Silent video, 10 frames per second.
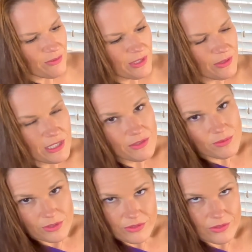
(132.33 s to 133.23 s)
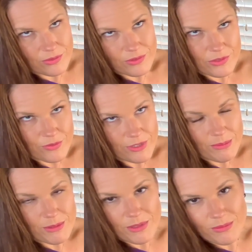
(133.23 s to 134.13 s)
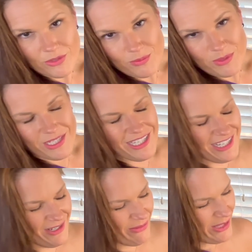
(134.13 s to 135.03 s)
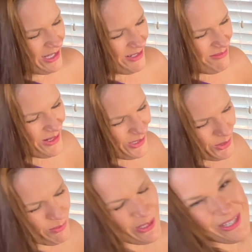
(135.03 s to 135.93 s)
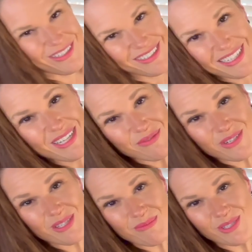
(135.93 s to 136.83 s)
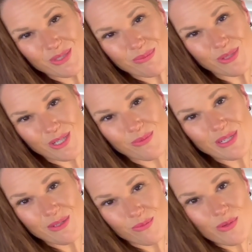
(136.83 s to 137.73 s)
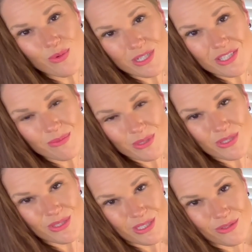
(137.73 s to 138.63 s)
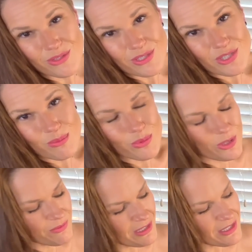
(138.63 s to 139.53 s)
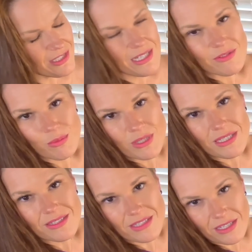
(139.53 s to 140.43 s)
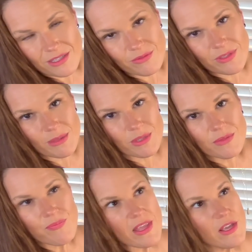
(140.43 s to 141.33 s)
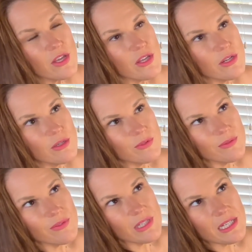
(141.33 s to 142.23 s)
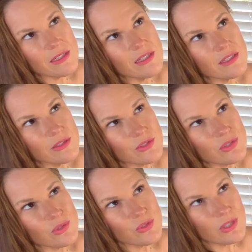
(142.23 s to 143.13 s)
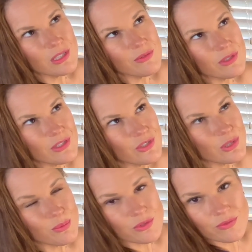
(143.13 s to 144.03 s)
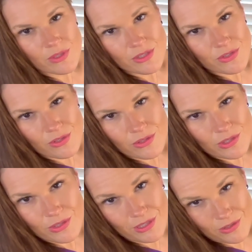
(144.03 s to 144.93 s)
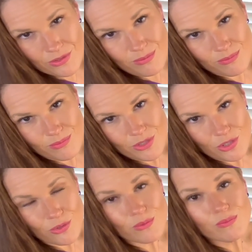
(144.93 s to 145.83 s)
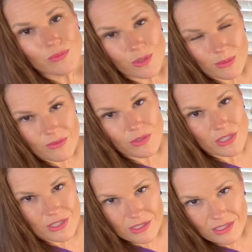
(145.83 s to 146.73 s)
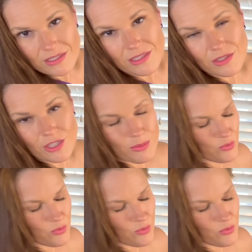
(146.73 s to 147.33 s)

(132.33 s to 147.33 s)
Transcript: we don't have one or two of those family members, but for the most part, we want it to be good, healthy, and supportive. It doesn't have to be exactly family. You know, if you've ever had a close or strong enough relationship with friends, they're good as. So whomever is in that Ten of Cups